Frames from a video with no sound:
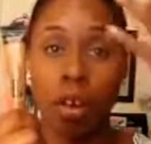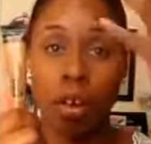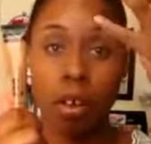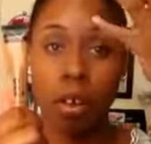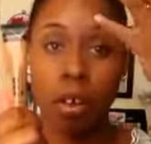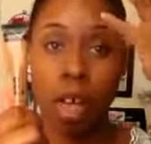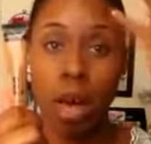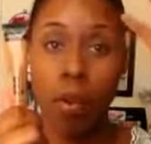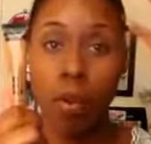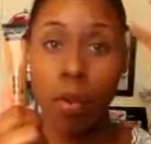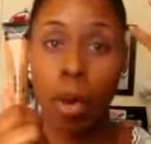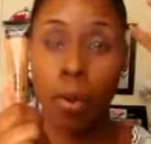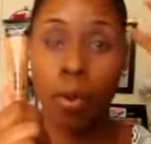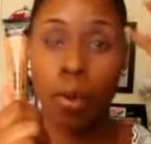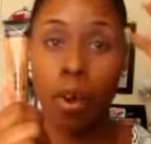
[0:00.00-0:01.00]
on the top of
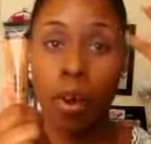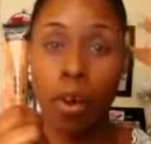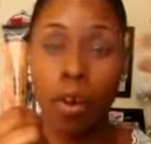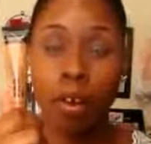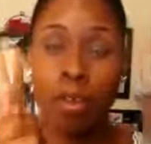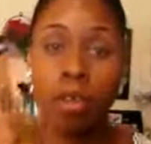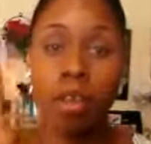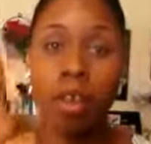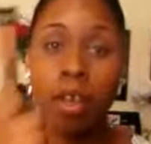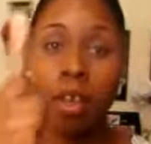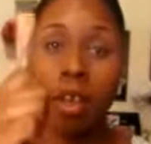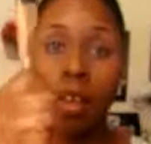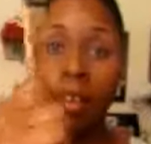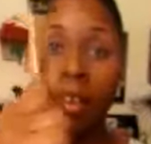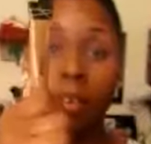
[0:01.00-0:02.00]
my brows.
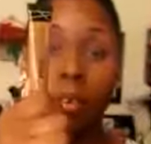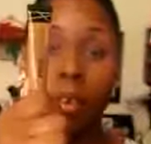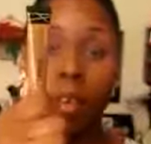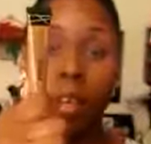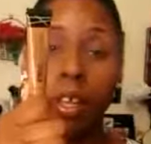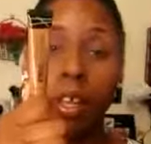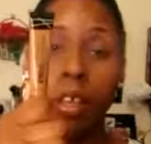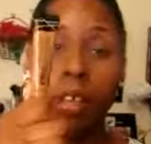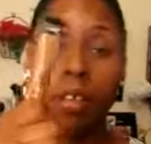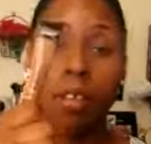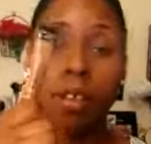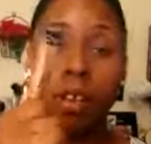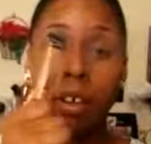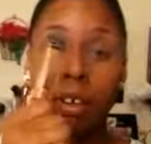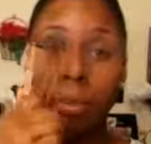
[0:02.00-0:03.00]
This one
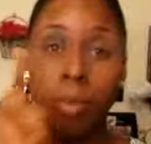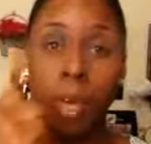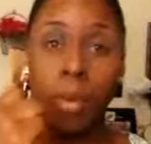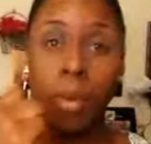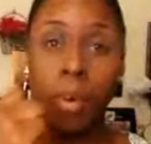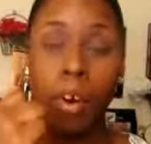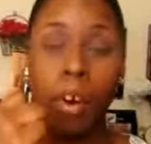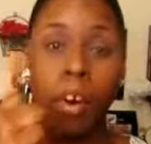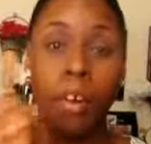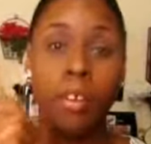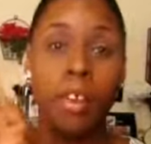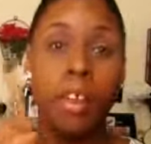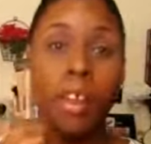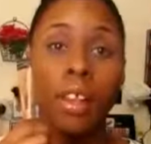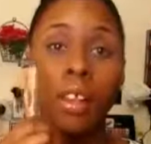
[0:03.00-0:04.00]
is under my
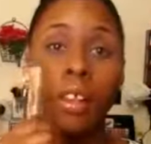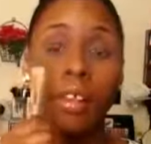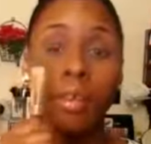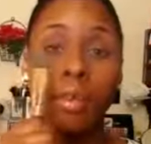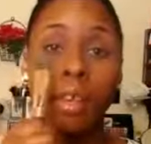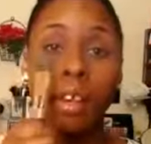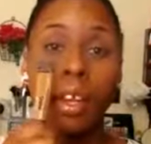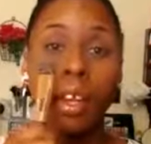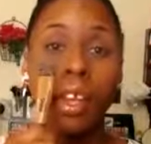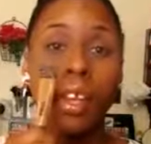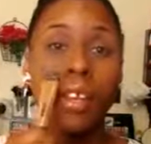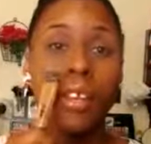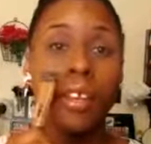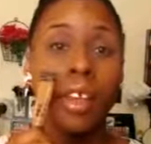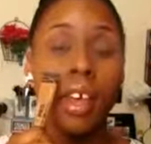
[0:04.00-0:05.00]
brows. And this one
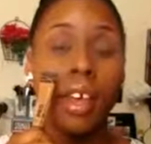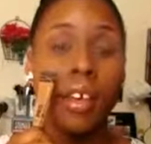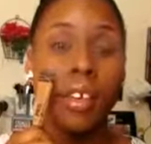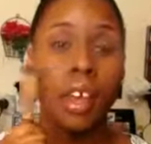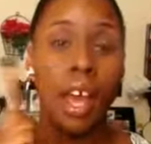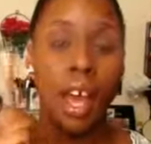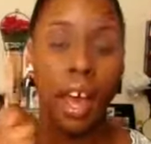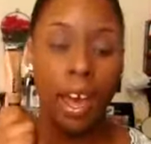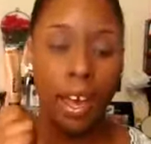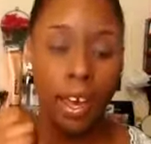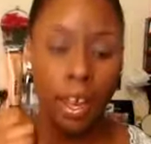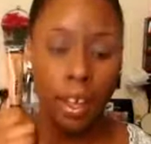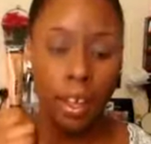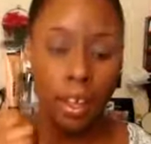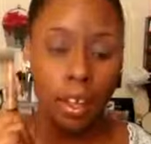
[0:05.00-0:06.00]
is as a
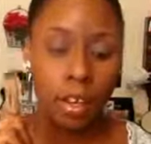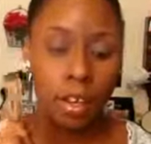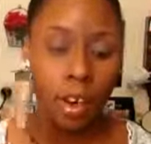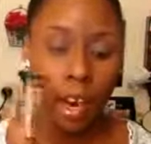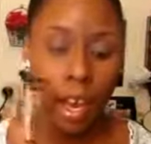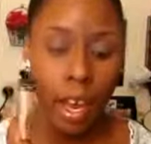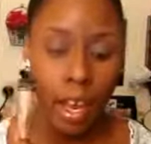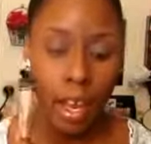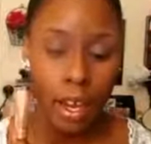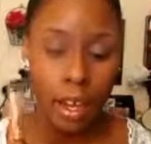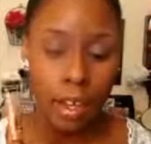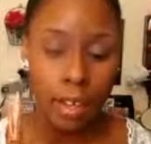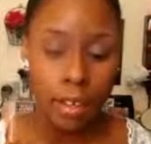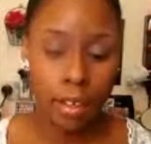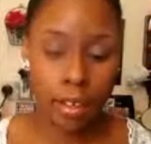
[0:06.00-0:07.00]
highlight, under eye
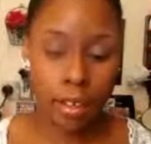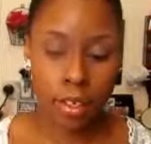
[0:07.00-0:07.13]
highlight.